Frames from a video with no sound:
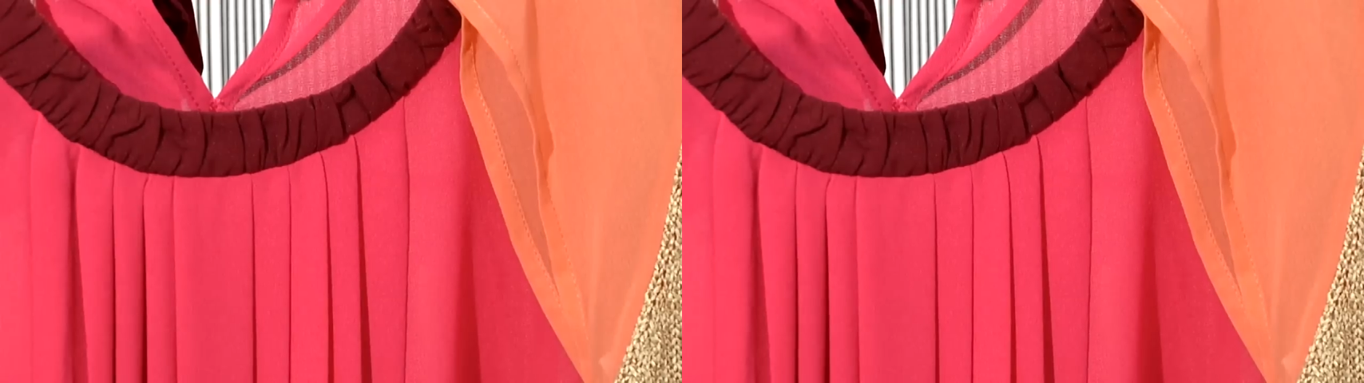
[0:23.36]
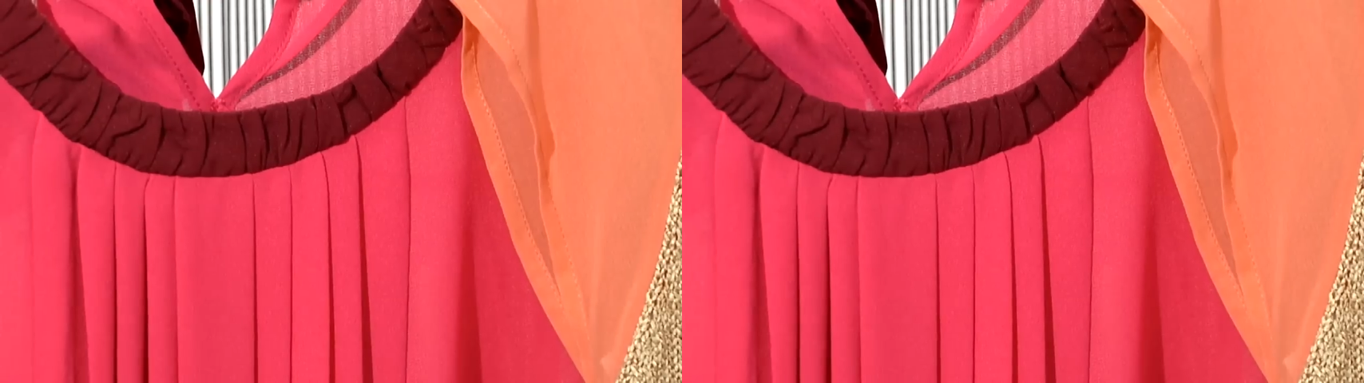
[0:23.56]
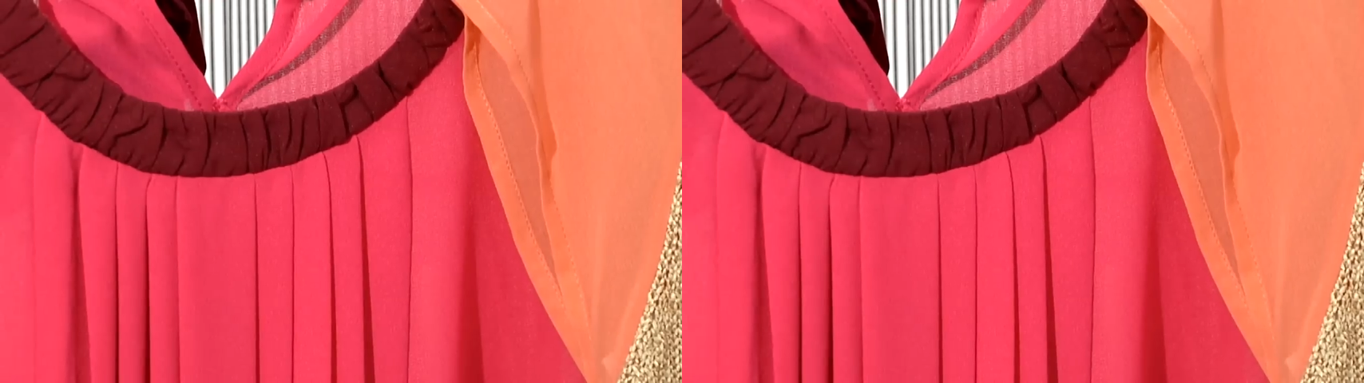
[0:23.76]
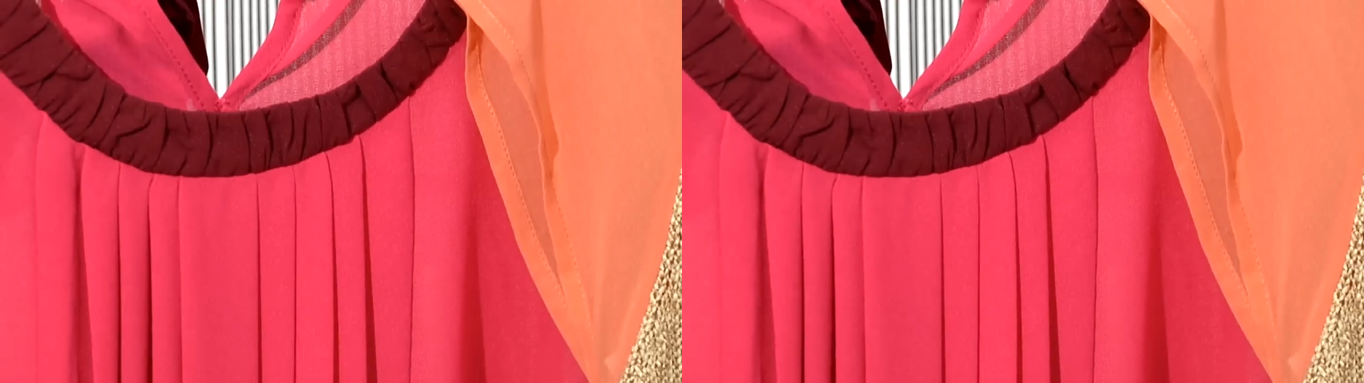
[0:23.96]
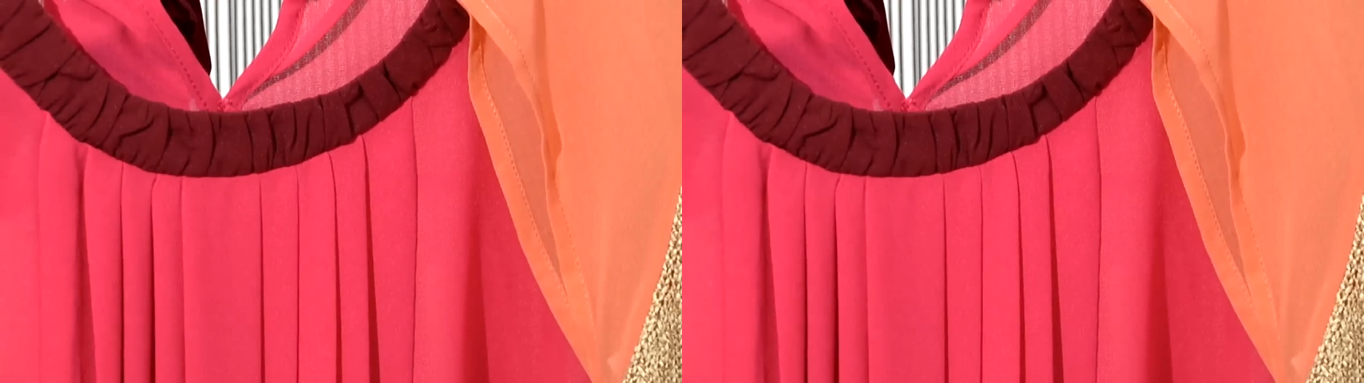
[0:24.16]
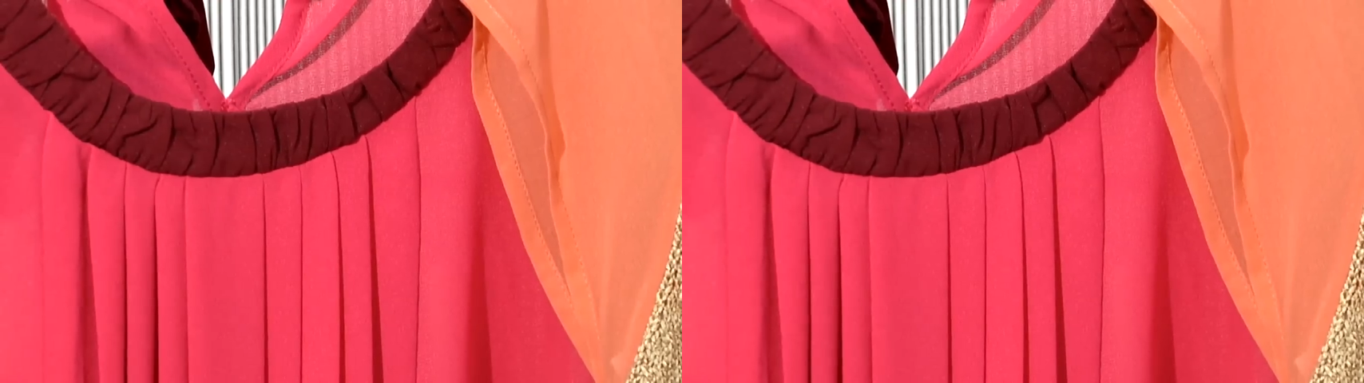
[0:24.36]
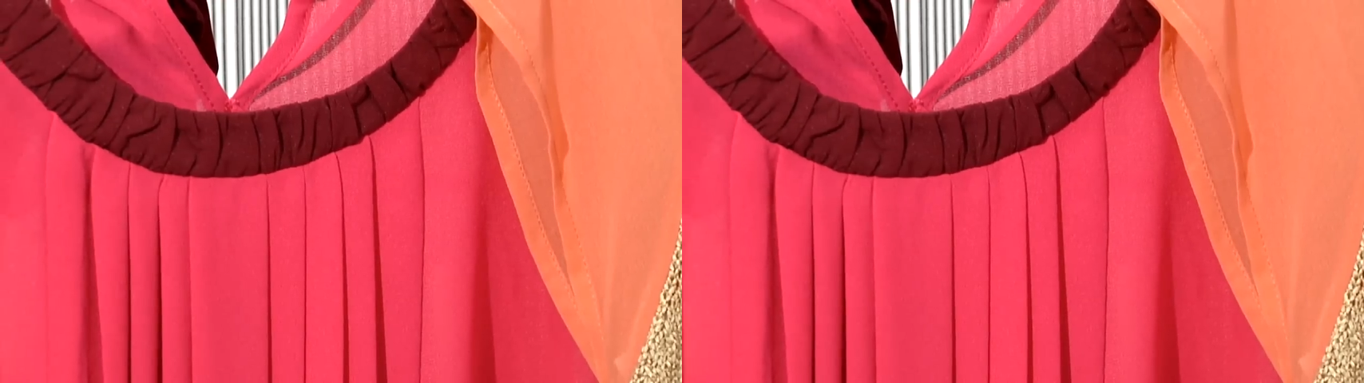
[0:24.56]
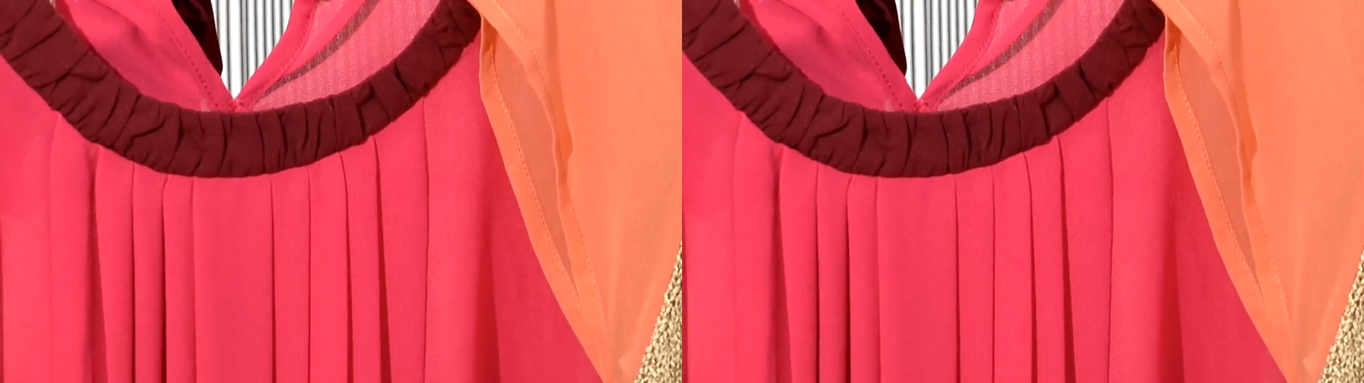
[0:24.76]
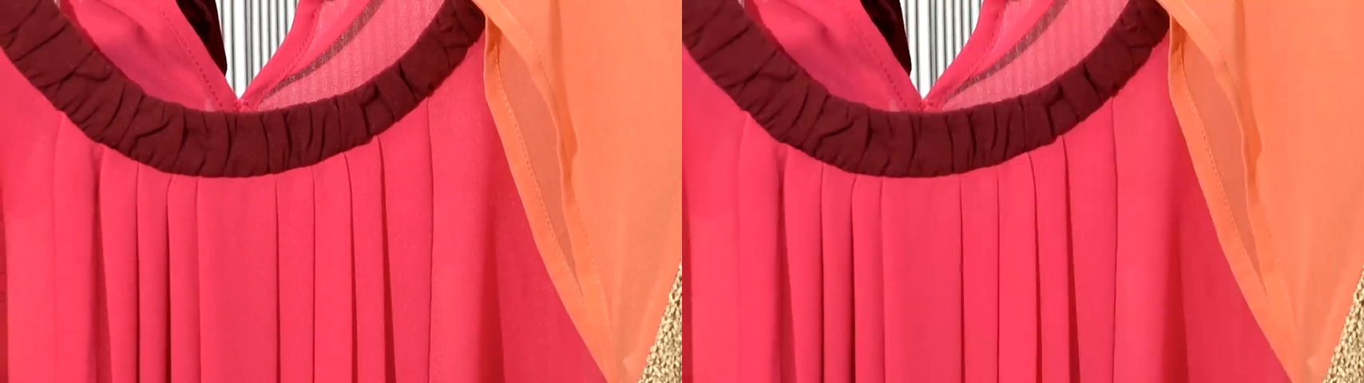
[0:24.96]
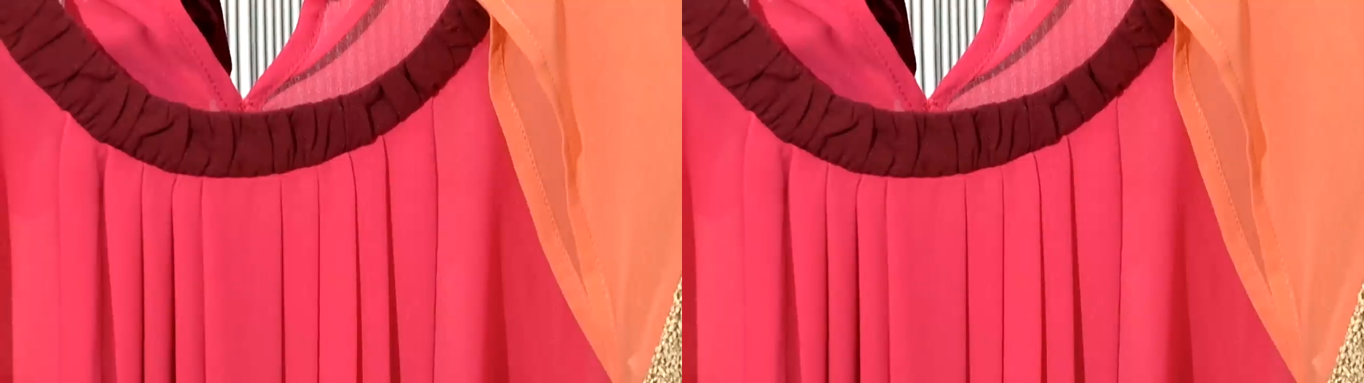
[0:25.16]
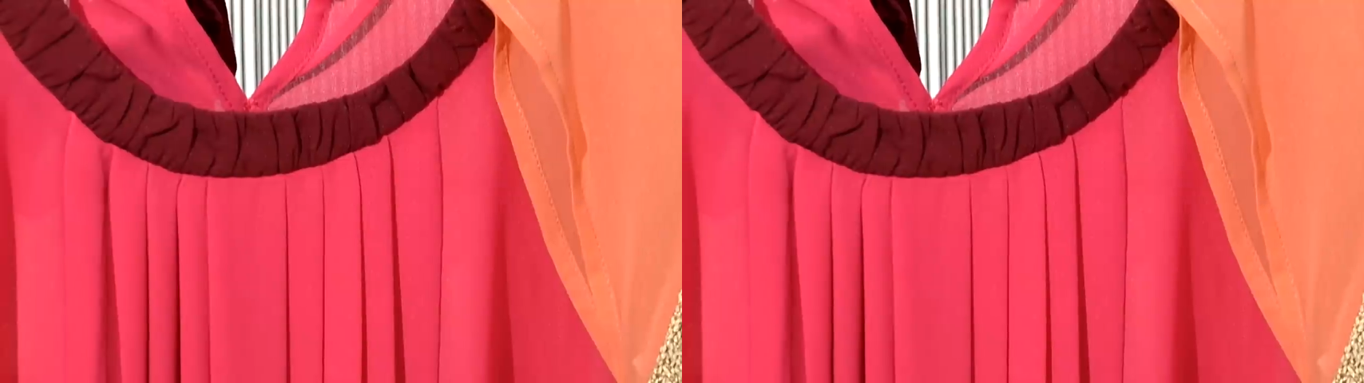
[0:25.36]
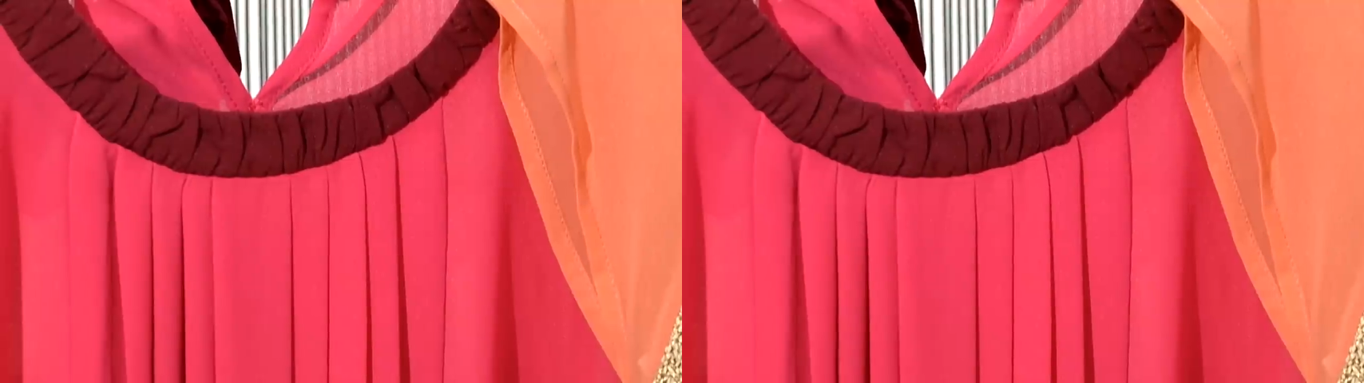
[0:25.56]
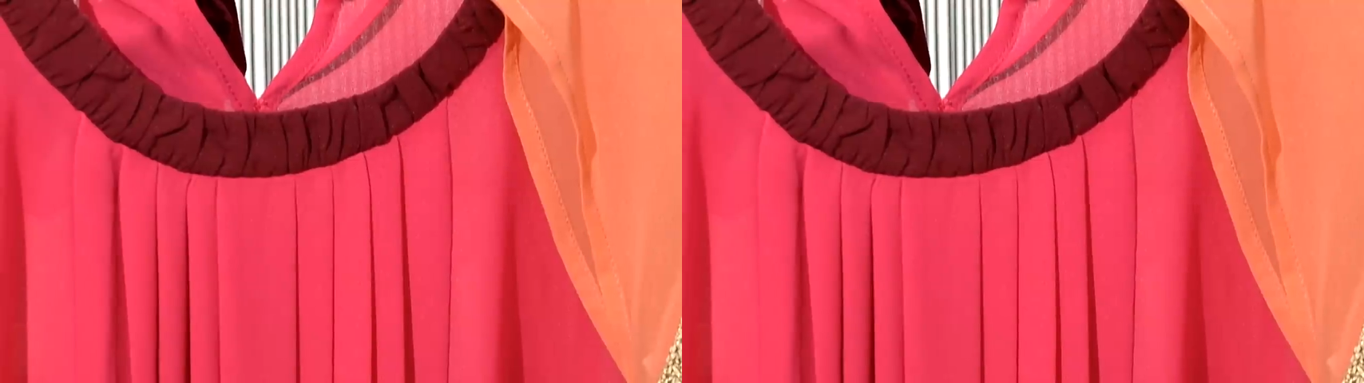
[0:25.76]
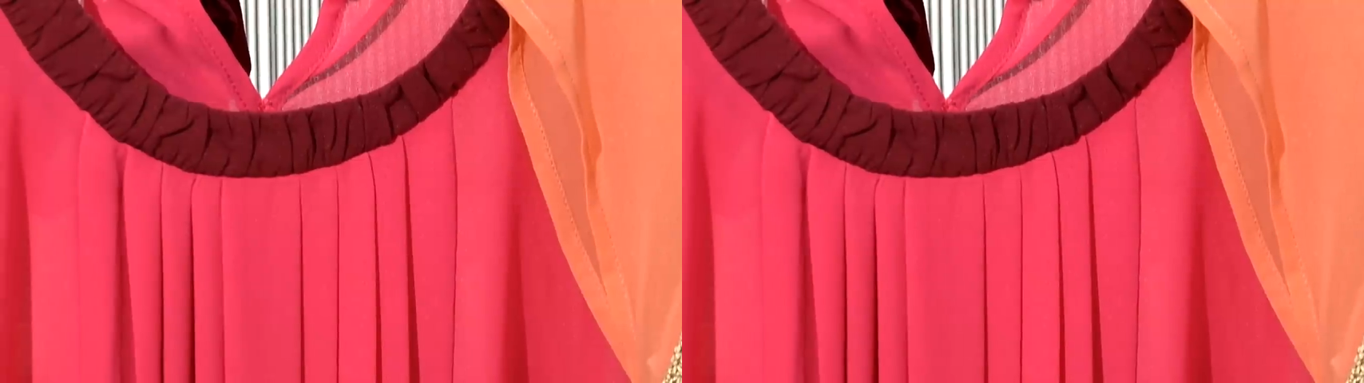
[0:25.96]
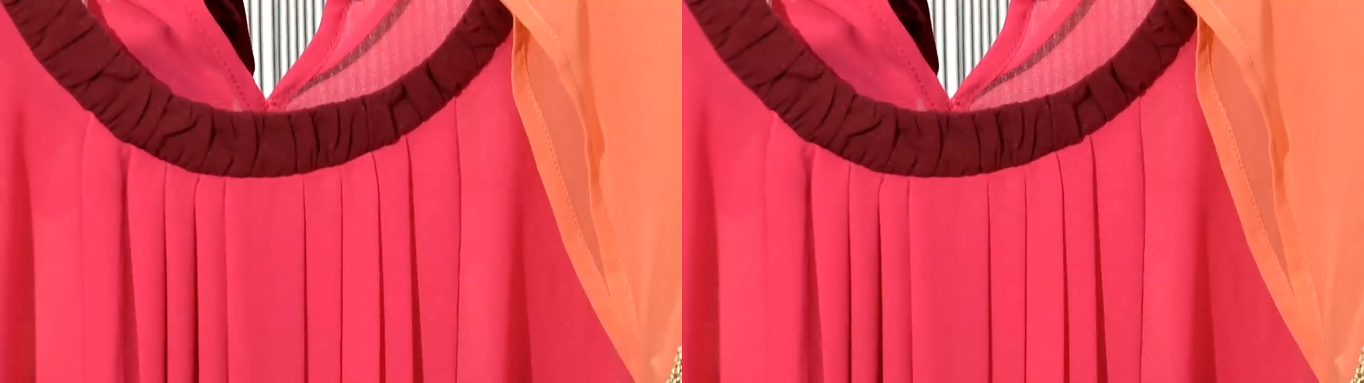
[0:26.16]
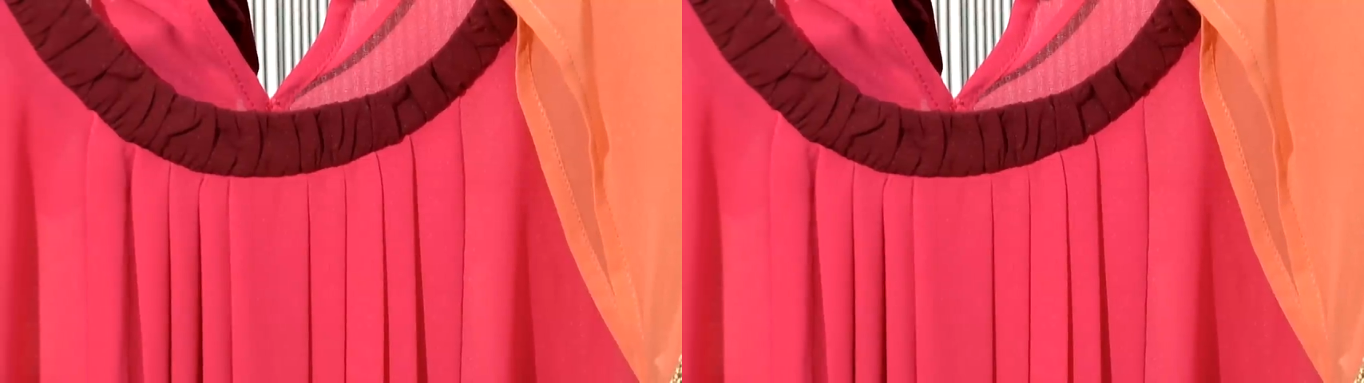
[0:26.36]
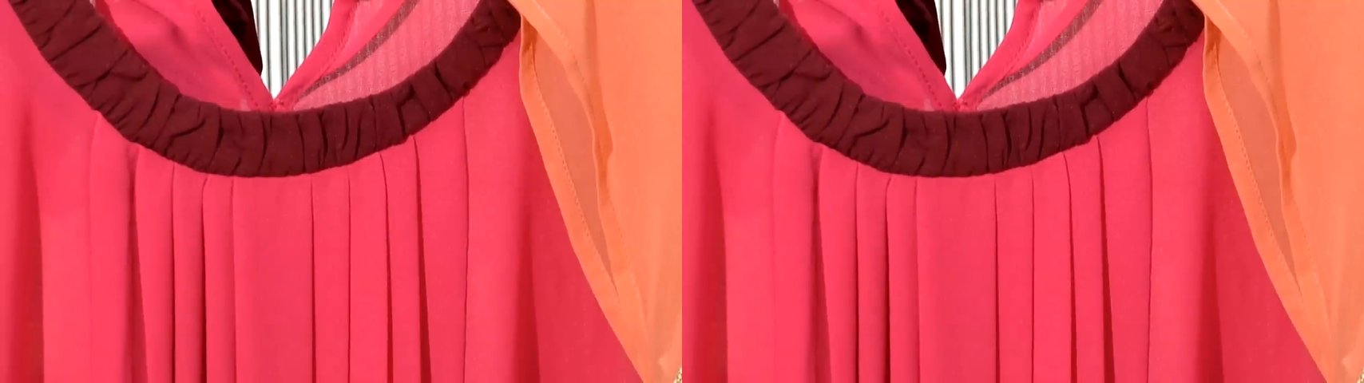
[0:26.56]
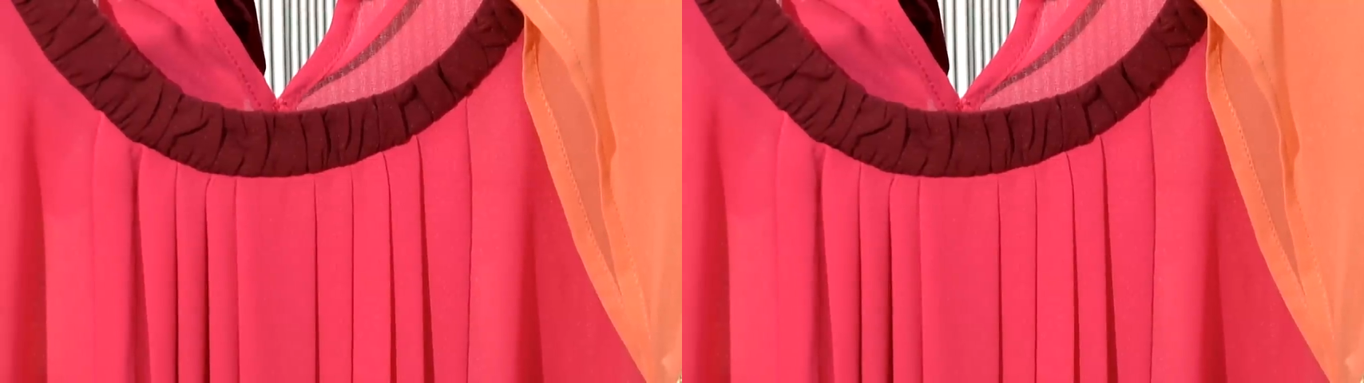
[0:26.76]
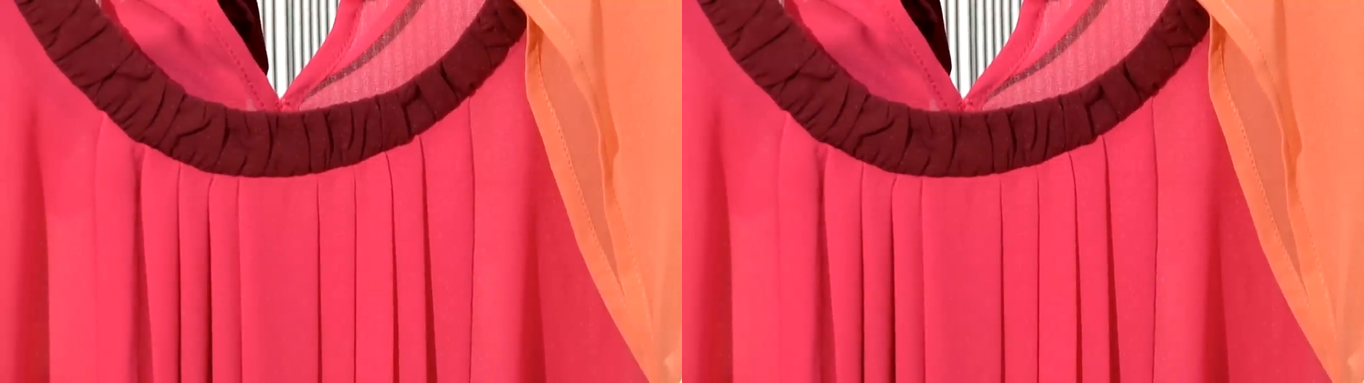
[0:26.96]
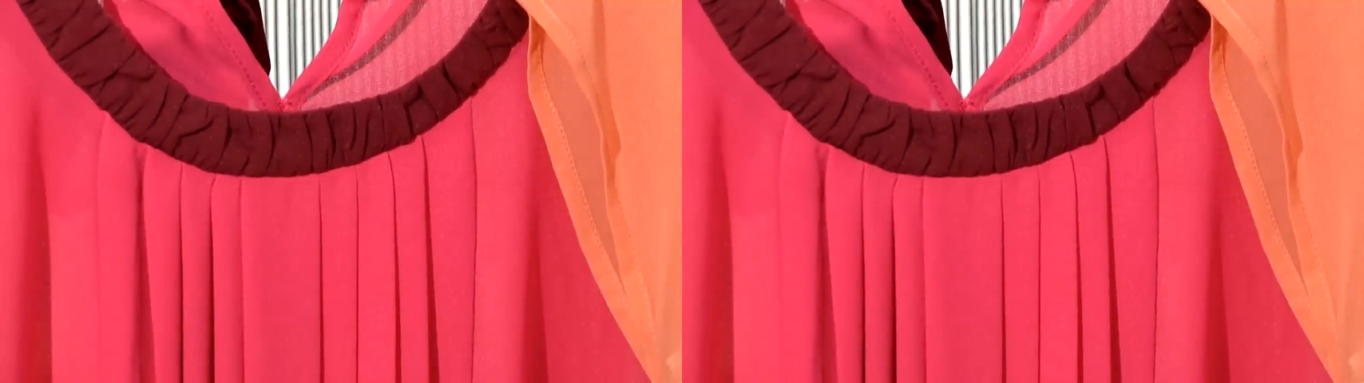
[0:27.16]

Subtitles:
[unreadable: no face in view]